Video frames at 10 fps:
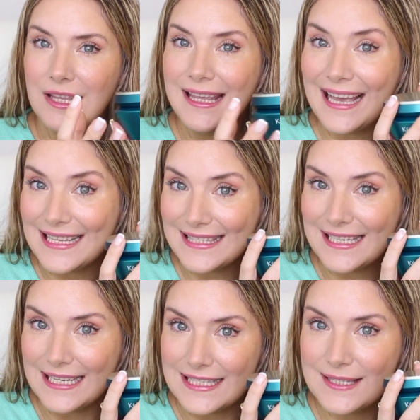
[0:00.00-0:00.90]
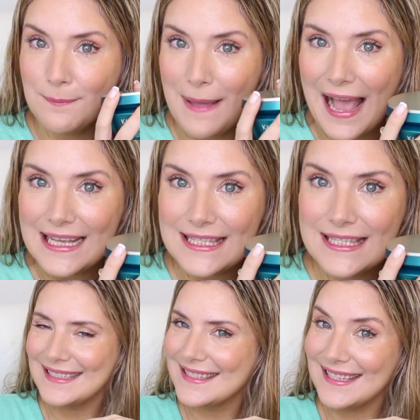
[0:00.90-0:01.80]
Kerastase
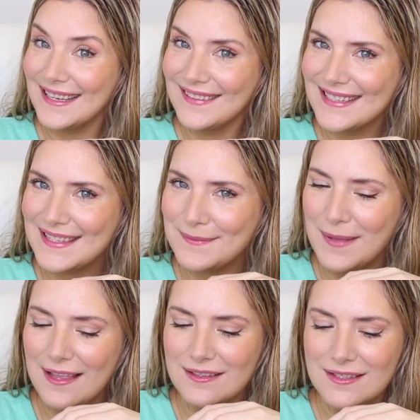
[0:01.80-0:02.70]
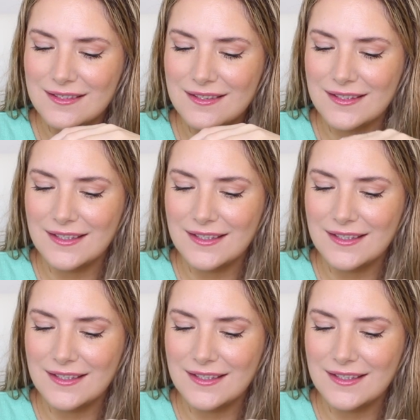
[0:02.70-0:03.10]
mask. Let's see how this smells.